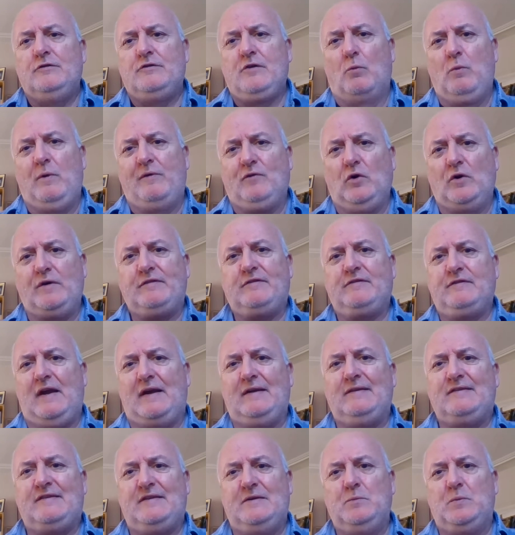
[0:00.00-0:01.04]
So we've got a
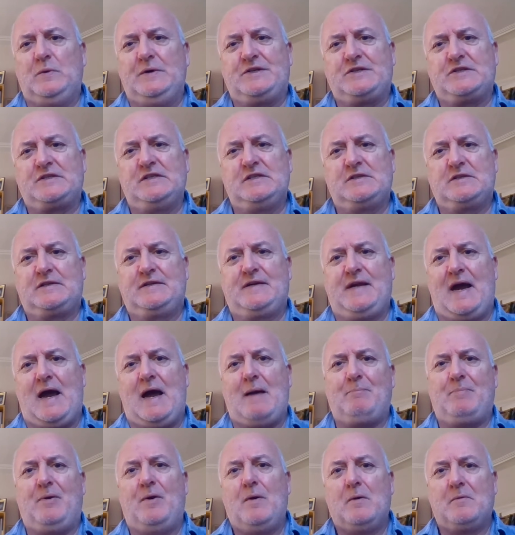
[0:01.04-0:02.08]
sense in which this
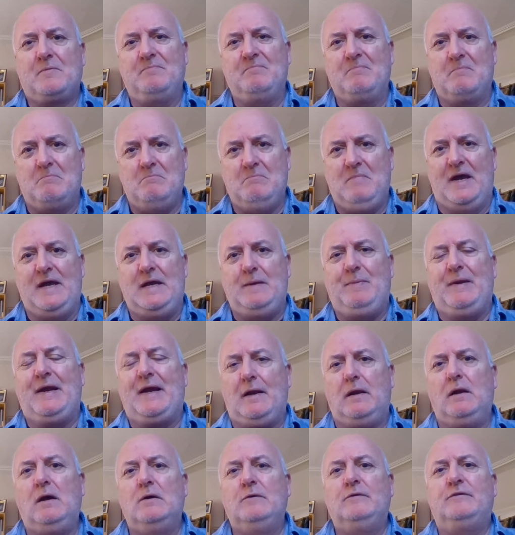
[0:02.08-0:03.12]
gap may be
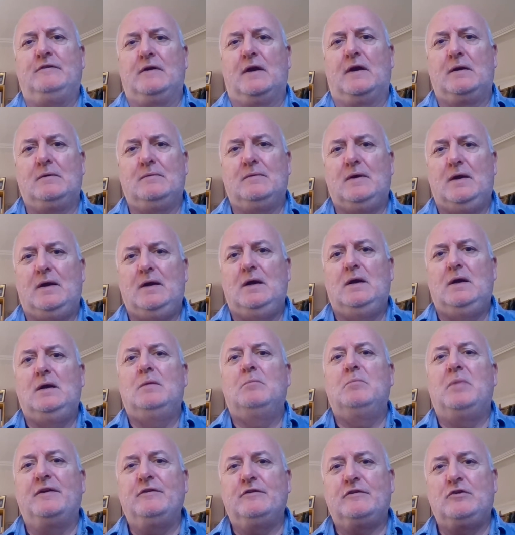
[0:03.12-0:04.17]
closing,
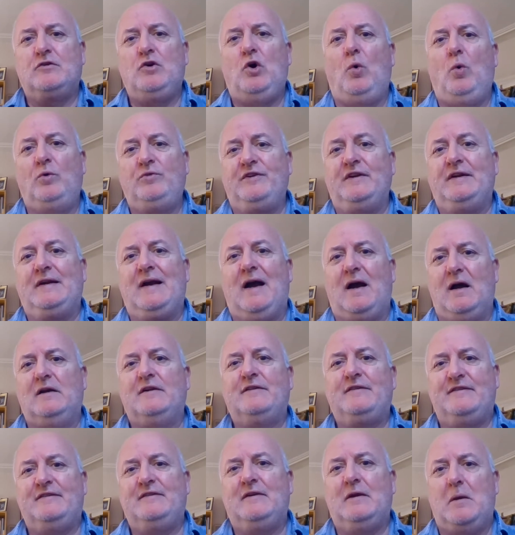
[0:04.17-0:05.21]
but it's causing
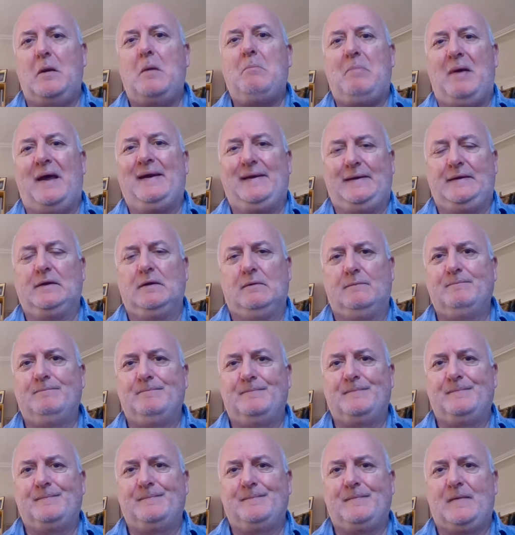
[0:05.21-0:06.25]
us pain.
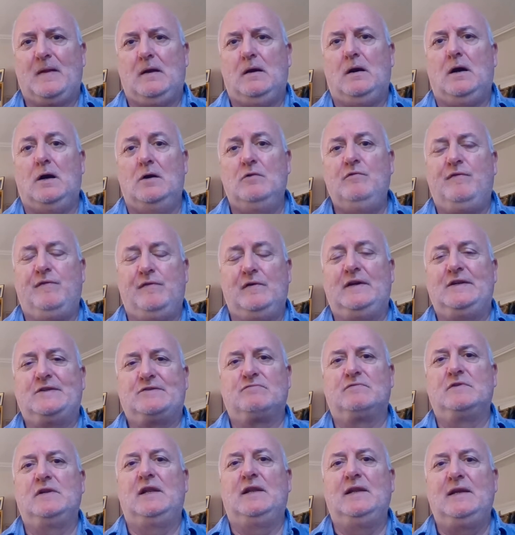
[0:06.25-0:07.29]
Hopefully
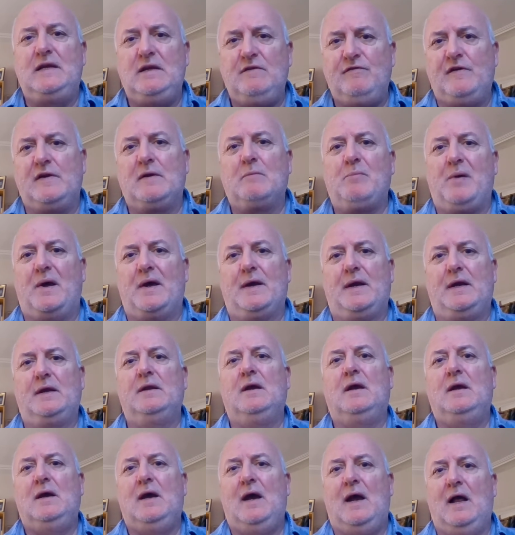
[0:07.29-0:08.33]
it's relieving
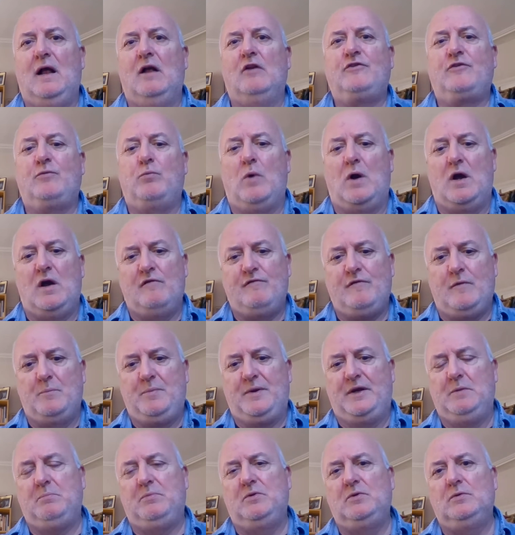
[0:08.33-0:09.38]
pain elsewhere for
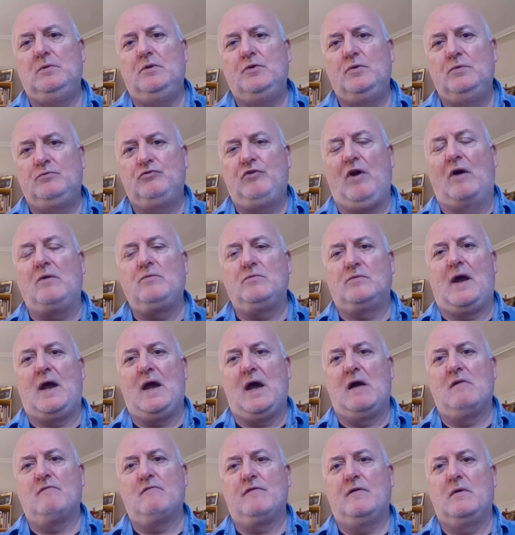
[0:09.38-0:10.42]
people who don't
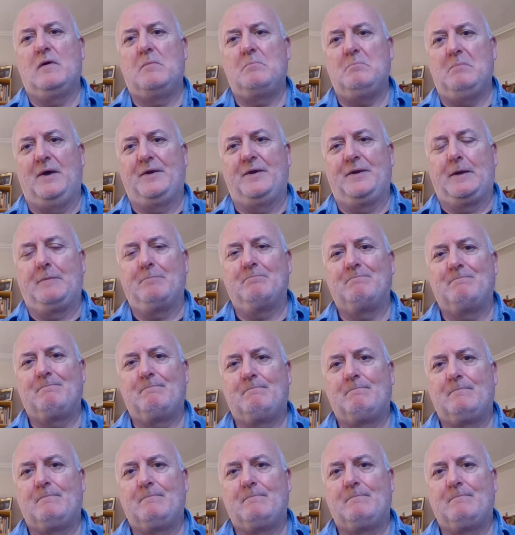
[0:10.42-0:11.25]
have money.